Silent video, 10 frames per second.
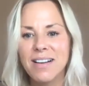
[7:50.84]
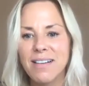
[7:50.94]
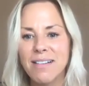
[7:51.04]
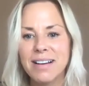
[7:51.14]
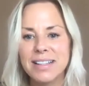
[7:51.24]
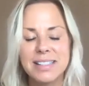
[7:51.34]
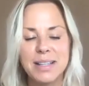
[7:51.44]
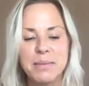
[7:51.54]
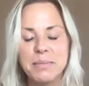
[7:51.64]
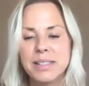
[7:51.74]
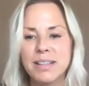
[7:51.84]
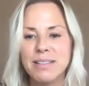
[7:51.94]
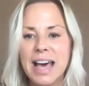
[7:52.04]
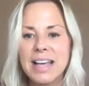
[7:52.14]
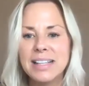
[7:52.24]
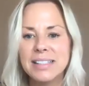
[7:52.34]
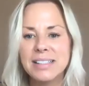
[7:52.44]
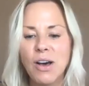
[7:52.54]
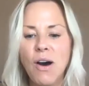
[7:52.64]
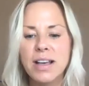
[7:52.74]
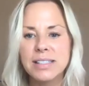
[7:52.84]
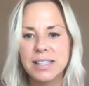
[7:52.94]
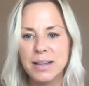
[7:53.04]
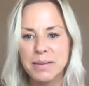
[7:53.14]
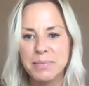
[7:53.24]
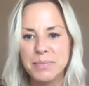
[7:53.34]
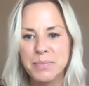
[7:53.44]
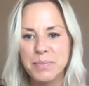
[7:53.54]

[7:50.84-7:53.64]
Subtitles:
Awesome. So that is awesome.